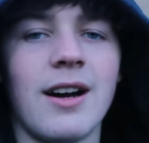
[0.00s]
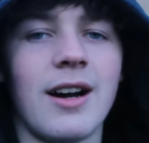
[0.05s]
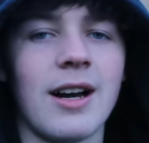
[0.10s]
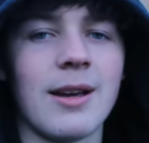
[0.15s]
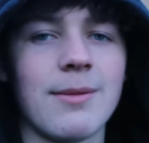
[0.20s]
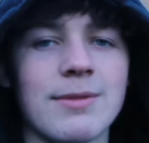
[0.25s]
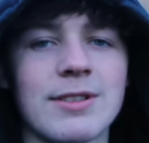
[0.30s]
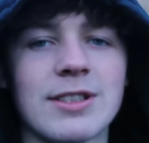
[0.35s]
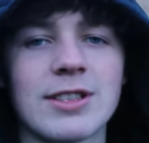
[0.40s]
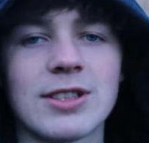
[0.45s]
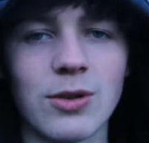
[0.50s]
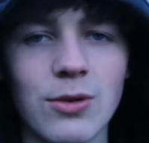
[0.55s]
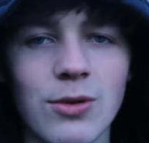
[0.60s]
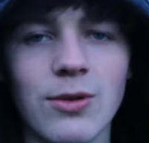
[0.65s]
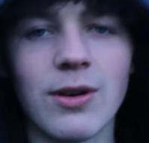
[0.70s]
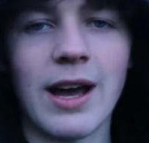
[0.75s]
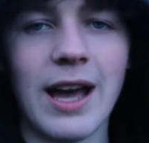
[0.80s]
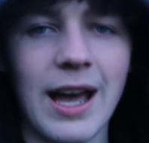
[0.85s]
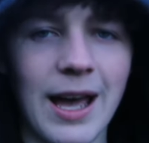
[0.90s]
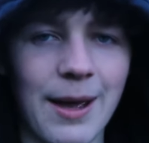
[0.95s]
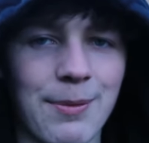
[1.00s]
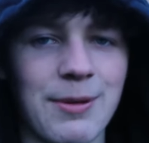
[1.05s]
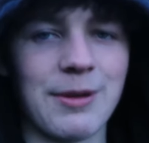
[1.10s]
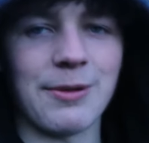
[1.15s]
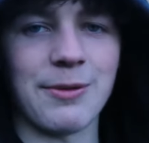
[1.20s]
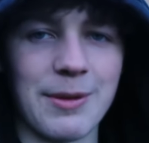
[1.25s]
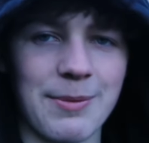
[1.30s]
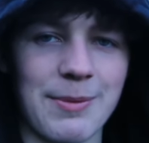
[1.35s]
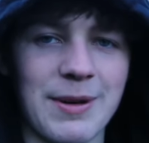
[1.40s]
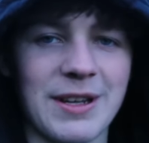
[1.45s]
I'm so happy
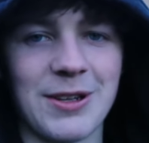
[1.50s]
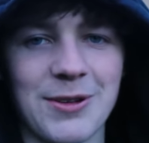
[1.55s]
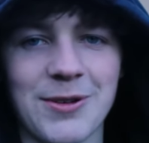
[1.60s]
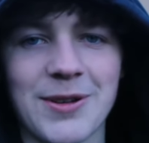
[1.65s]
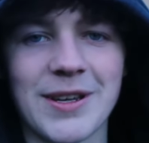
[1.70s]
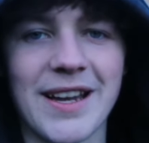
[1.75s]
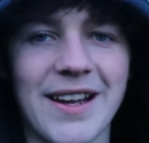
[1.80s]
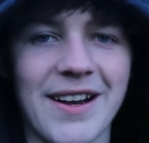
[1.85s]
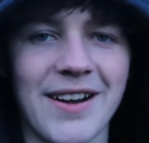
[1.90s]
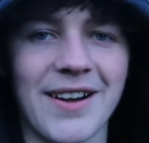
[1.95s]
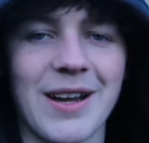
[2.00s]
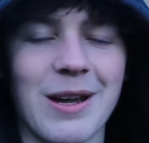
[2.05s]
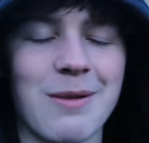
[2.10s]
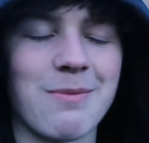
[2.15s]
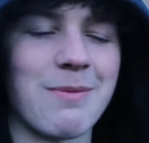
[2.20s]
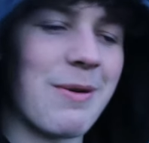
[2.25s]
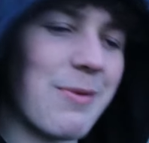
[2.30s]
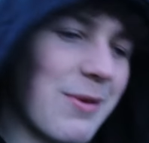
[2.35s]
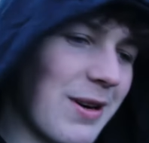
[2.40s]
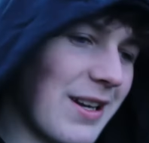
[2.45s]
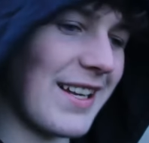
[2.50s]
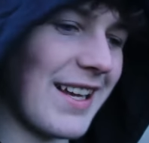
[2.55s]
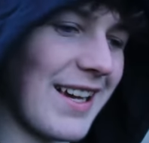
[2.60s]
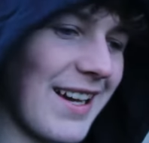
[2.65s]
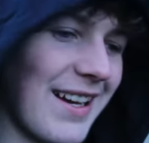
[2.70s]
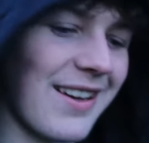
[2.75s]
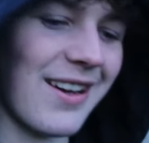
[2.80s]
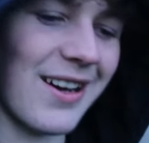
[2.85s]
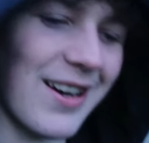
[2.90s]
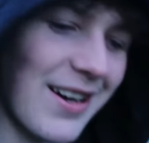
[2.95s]
with my new car. I remember the day
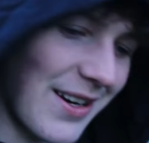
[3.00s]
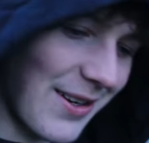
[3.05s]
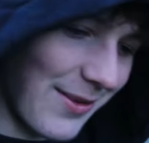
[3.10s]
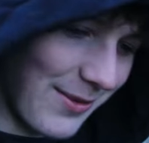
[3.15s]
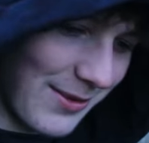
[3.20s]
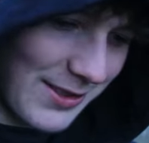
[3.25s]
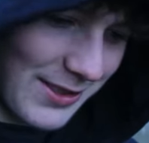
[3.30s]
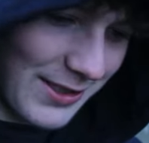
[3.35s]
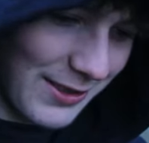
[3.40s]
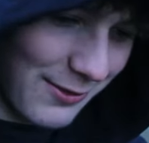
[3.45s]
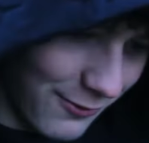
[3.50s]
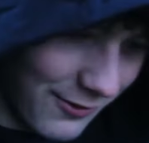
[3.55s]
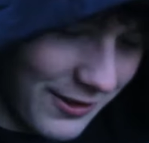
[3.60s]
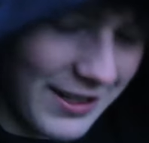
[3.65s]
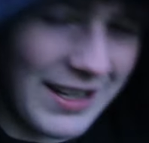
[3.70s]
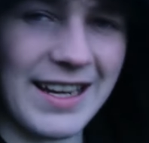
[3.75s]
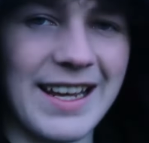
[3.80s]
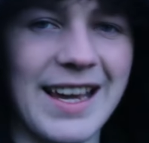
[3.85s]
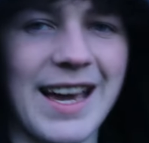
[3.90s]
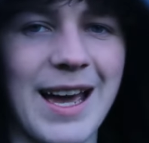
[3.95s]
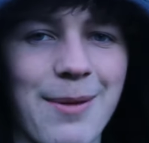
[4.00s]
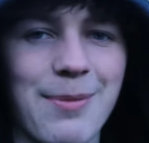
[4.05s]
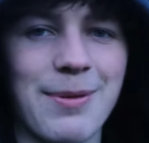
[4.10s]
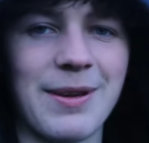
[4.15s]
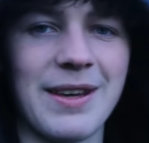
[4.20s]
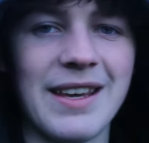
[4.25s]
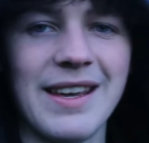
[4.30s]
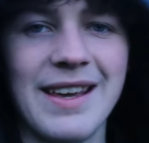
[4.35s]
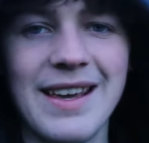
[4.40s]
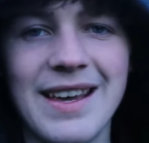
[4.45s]
I got it, I was just really
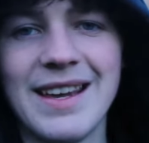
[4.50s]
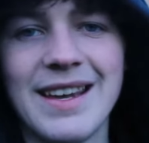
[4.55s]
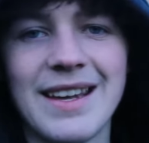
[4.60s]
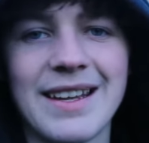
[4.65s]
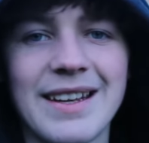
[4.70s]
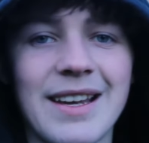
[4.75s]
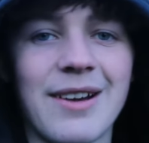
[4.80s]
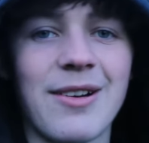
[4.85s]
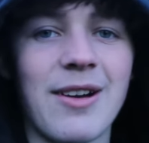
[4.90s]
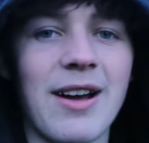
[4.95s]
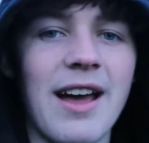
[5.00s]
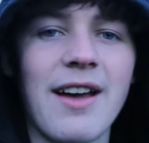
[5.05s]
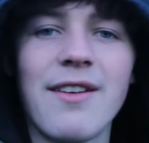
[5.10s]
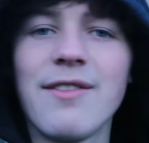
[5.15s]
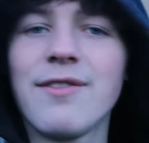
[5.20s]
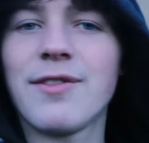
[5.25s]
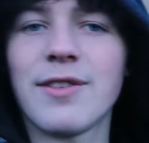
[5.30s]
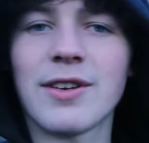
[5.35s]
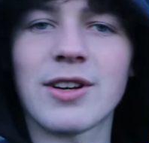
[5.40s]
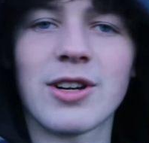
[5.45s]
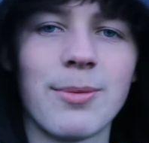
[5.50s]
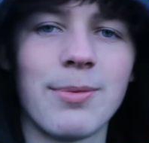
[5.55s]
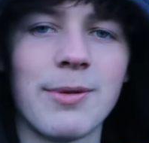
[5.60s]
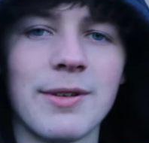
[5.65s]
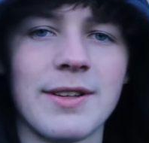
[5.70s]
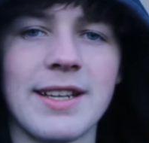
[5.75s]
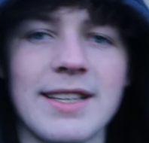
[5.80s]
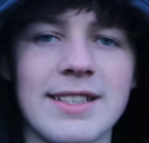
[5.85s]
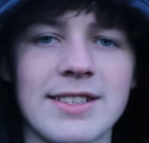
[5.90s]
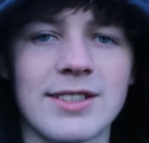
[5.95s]
happy. Now, I have a couple
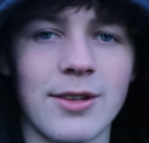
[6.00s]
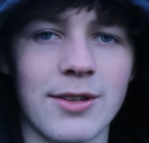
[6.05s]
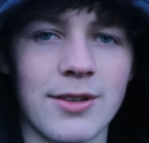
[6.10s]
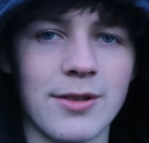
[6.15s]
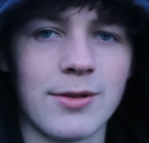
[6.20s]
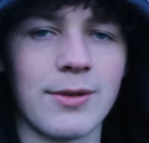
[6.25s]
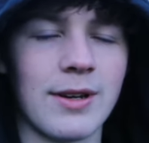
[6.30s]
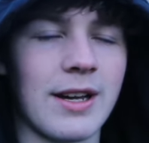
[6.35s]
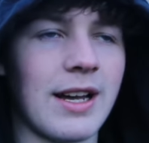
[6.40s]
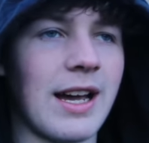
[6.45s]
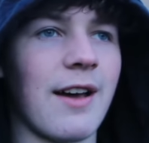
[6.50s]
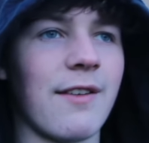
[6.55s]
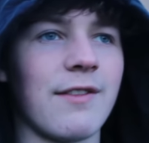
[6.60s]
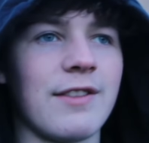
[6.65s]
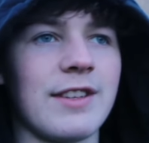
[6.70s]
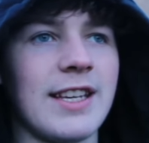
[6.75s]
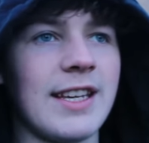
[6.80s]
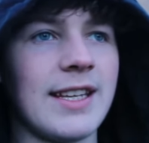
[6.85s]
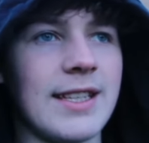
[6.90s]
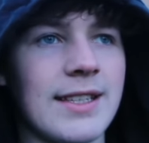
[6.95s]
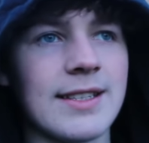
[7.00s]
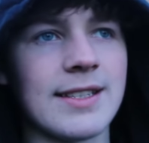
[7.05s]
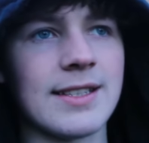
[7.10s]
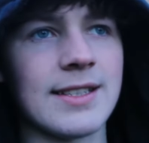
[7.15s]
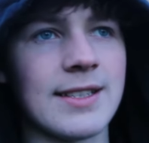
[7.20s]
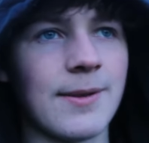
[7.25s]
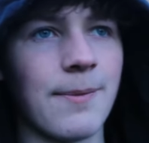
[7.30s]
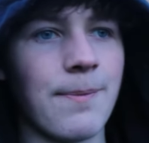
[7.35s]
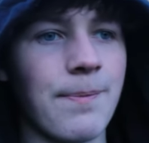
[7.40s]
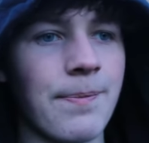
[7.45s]
things done to it. I have
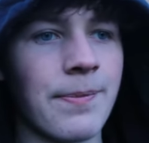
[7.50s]
tints.